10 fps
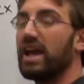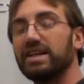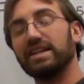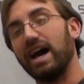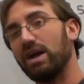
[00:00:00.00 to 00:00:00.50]

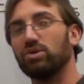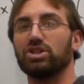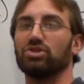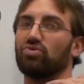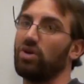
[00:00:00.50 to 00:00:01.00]
case, I would
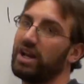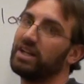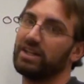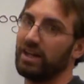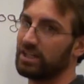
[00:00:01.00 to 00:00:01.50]
just write
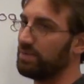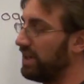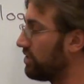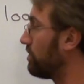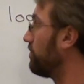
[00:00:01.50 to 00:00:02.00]
it in
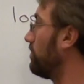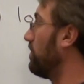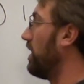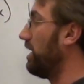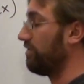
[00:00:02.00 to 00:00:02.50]
exponential
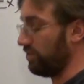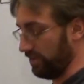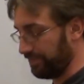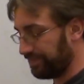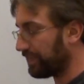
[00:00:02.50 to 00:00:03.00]
for, uh,
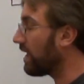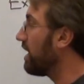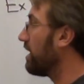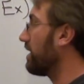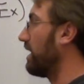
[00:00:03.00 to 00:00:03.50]
form.
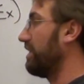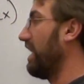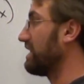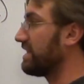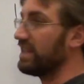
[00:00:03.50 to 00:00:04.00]
Uh,
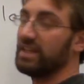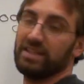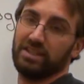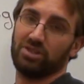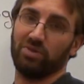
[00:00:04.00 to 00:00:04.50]
that's the
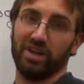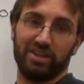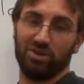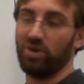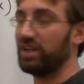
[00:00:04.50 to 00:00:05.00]
easiest way.
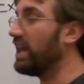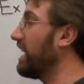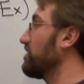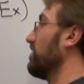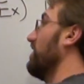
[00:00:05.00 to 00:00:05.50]
You want an
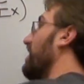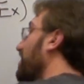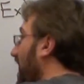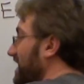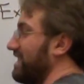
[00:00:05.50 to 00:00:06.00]
answer?
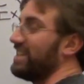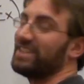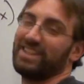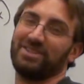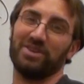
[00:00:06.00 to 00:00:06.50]
That's the
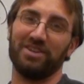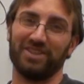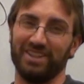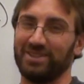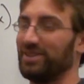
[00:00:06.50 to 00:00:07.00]
easiest way
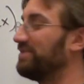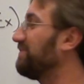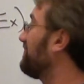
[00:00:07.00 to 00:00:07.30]
for this one.